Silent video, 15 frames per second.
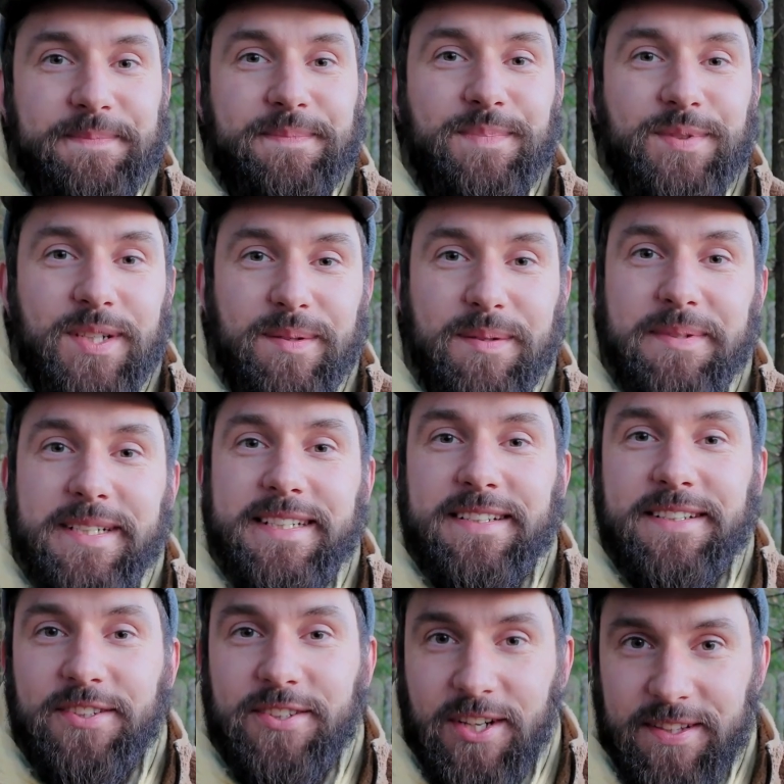Probably
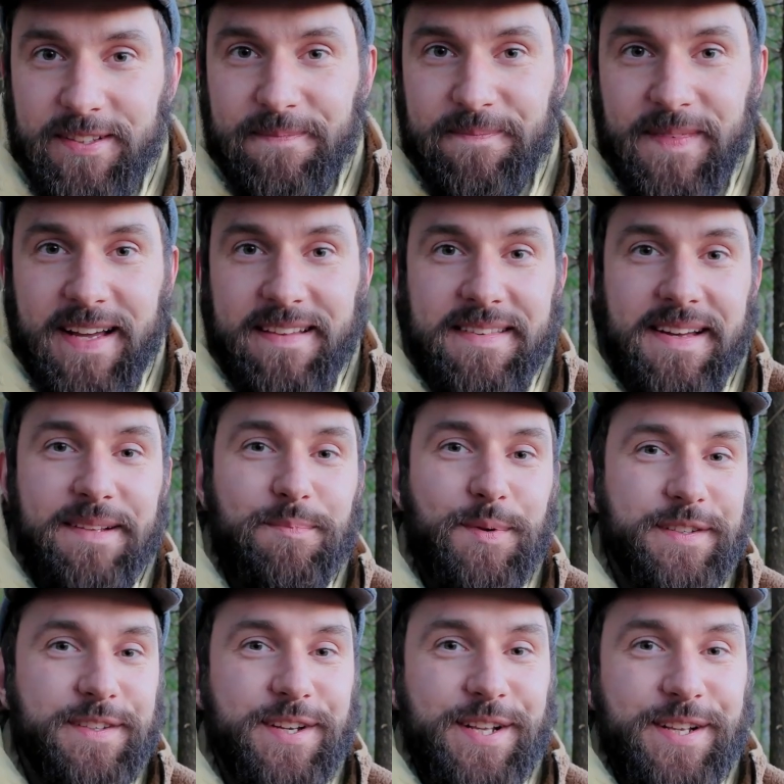not. At that
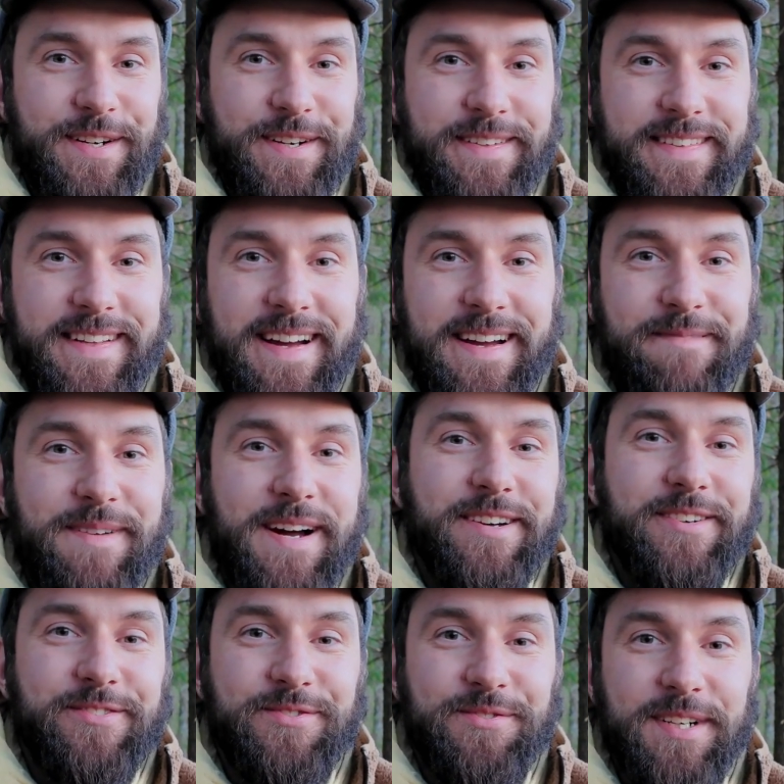particular time, I
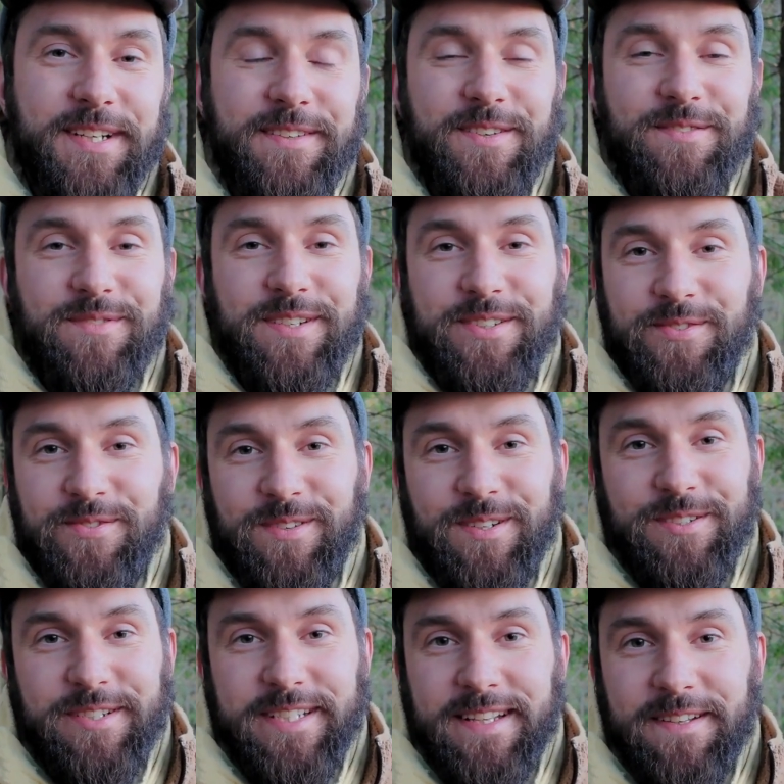could run only
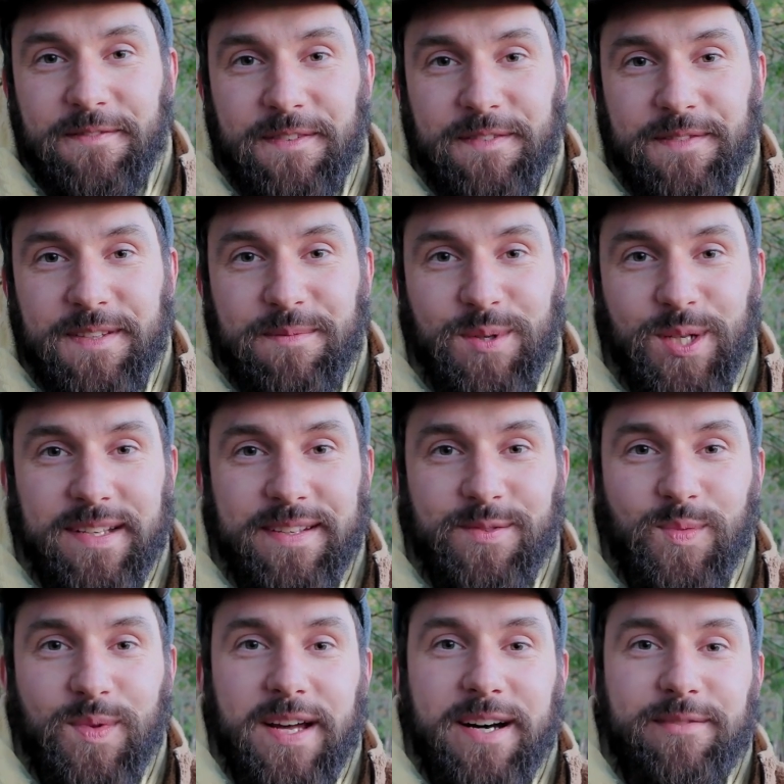250 meters
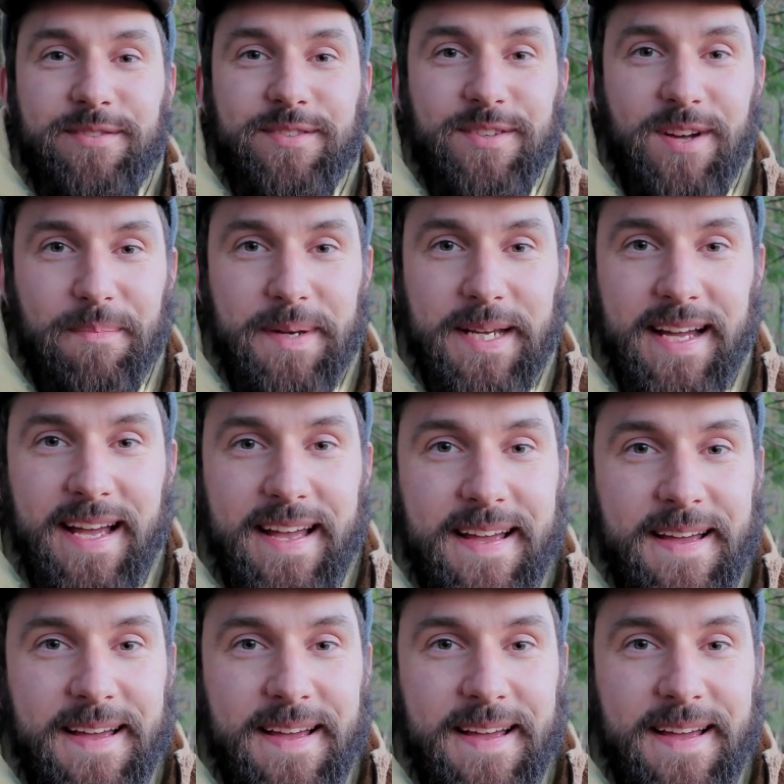without stopping.